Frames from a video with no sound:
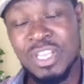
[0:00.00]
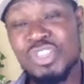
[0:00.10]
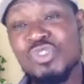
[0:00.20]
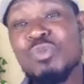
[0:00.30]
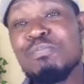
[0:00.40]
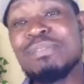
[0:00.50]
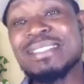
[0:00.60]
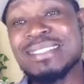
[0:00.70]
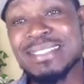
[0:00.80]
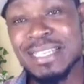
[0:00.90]
You
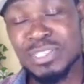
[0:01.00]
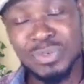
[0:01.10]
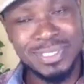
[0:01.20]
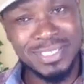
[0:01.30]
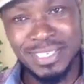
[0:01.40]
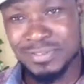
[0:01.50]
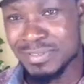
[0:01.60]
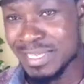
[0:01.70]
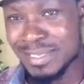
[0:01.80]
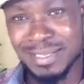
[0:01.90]
present yourself
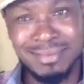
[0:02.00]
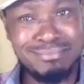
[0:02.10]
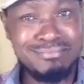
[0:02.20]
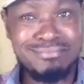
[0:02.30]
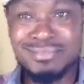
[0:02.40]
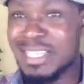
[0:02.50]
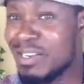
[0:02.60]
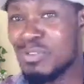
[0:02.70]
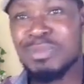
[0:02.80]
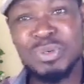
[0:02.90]
like a
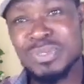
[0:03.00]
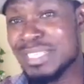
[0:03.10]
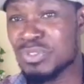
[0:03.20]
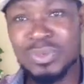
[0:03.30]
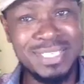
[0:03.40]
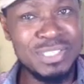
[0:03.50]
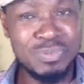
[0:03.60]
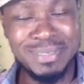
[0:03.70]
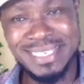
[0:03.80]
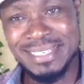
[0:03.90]
woman who does not need to
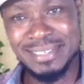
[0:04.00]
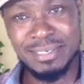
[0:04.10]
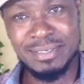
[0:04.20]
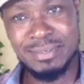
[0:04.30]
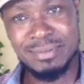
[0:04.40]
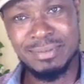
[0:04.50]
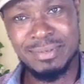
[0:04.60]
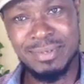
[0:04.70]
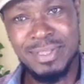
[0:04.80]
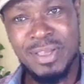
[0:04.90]
be dated.
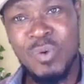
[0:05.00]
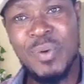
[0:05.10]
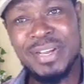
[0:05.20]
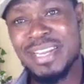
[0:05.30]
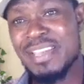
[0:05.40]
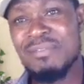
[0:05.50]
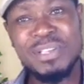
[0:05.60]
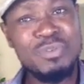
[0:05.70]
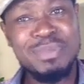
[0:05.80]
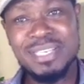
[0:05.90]
Whenever you
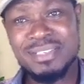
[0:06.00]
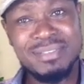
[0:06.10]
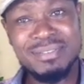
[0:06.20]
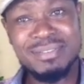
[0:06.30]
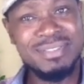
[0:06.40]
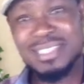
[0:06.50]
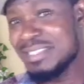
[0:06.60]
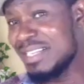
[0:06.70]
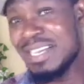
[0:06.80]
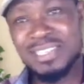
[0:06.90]
meet these
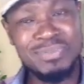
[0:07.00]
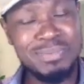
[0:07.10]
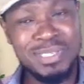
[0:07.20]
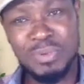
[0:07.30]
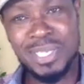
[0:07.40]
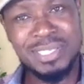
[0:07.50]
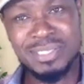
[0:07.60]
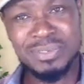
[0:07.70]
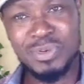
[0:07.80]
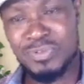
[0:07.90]
guys from the
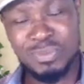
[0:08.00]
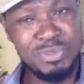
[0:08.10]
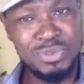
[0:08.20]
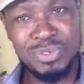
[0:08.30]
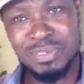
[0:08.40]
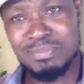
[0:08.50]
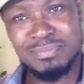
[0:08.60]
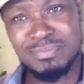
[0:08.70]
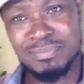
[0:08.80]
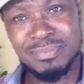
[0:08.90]
West or from Europe
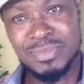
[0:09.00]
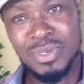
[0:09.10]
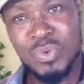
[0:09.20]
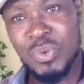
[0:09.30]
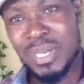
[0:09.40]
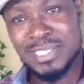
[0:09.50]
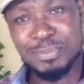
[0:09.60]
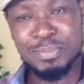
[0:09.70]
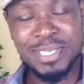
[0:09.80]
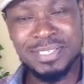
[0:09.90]
who
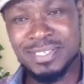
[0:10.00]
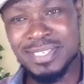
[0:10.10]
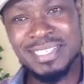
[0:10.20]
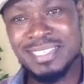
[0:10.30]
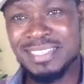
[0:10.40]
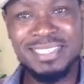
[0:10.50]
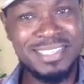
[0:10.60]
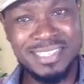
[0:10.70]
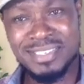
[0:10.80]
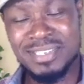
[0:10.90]
expresses a little
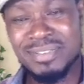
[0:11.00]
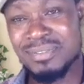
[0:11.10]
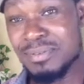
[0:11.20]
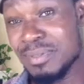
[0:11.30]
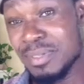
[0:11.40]
interest in you,